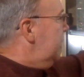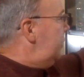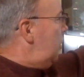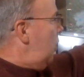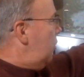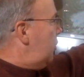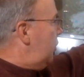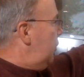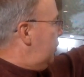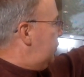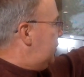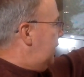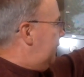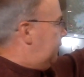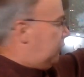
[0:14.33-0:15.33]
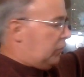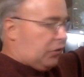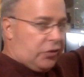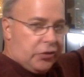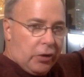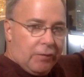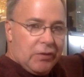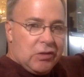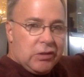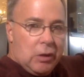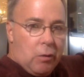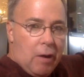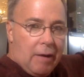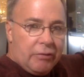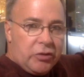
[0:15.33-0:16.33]
it's all courtesy of there's a surface
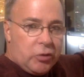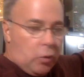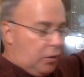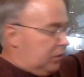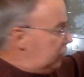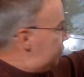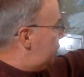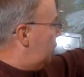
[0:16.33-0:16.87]
low offshore. This